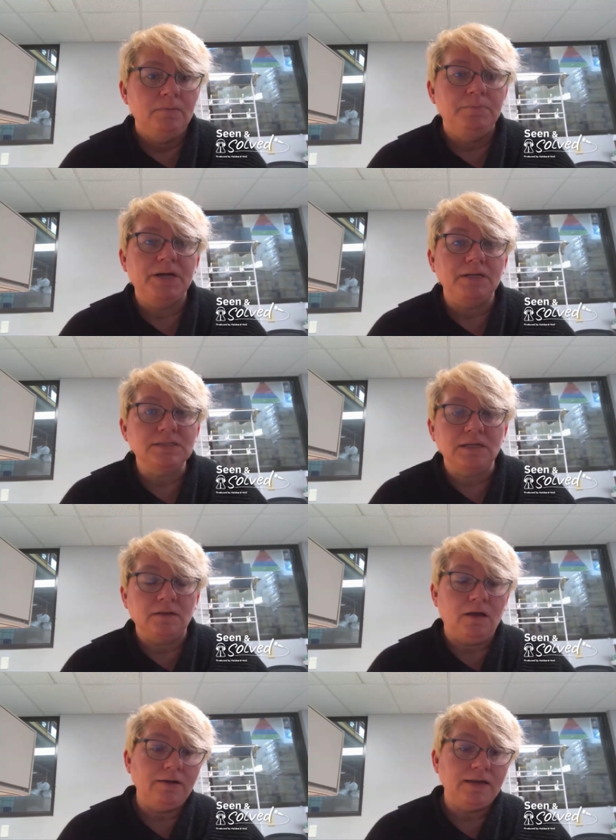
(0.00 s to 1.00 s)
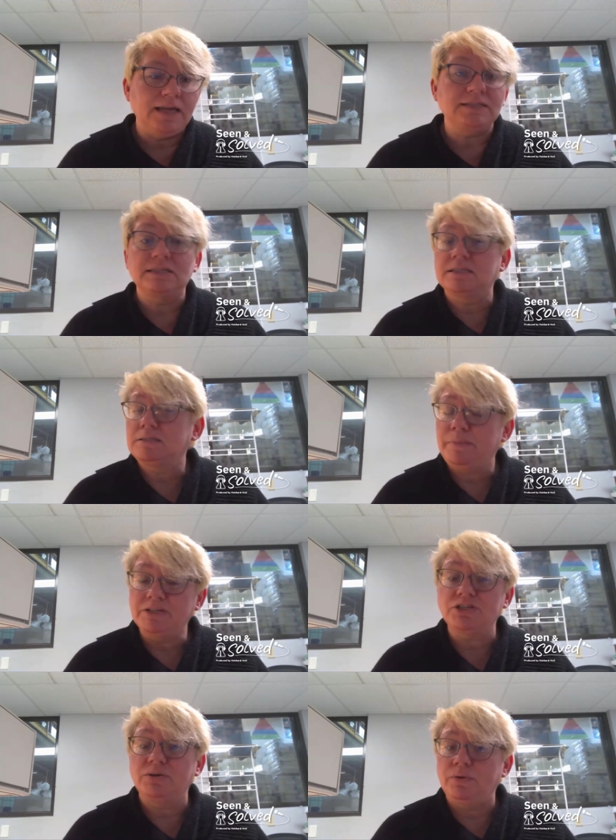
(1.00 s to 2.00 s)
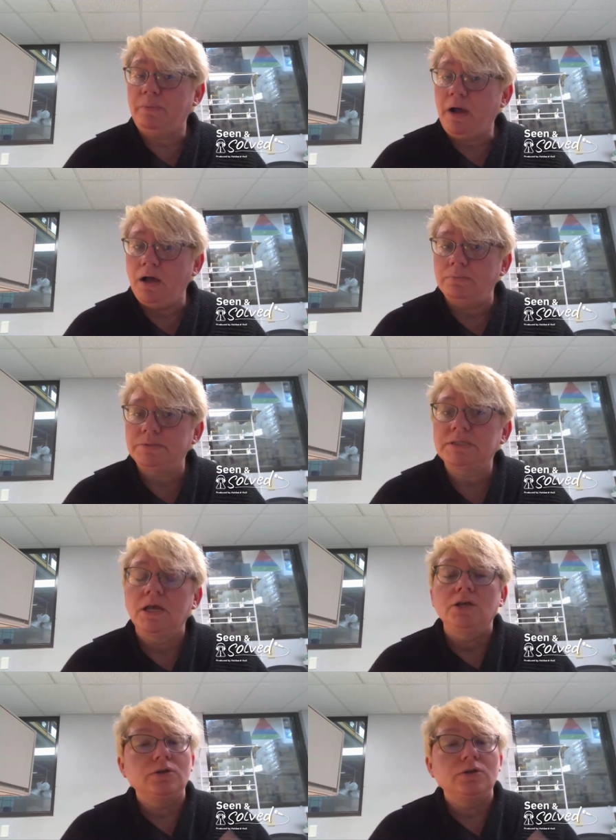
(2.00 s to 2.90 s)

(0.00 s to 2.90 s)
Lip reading: Because in a lot of cases, especially with pumps,